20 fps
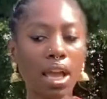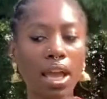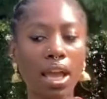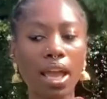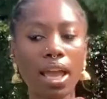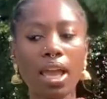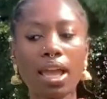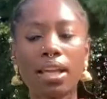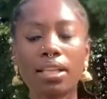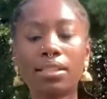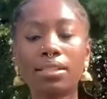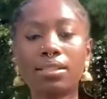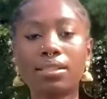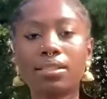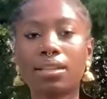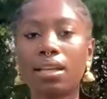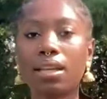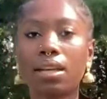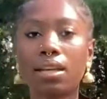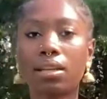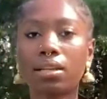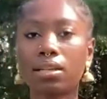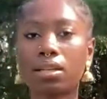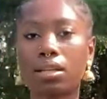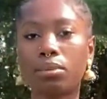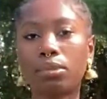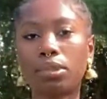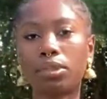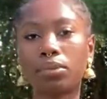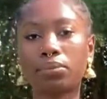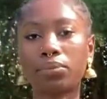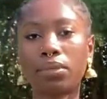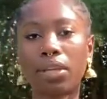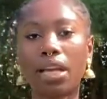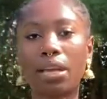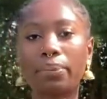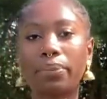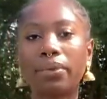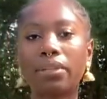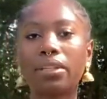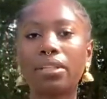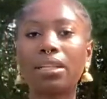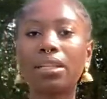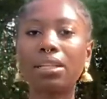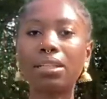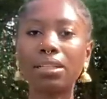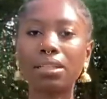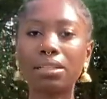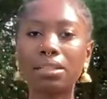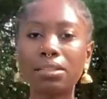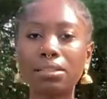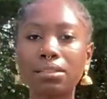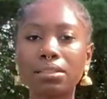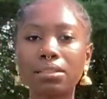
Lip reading: and they didn't come up. I put lilies